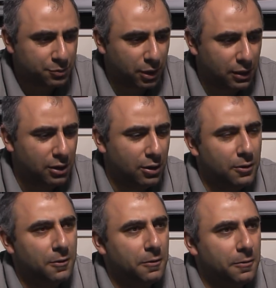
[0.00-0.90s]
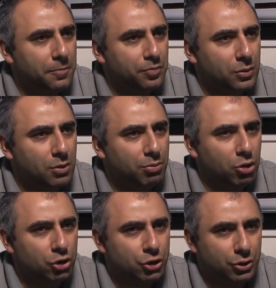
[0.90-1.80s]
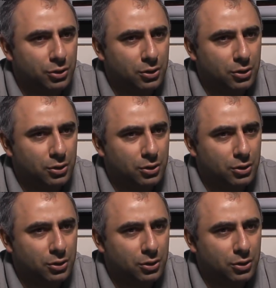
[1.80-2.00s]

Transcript: pawn, push.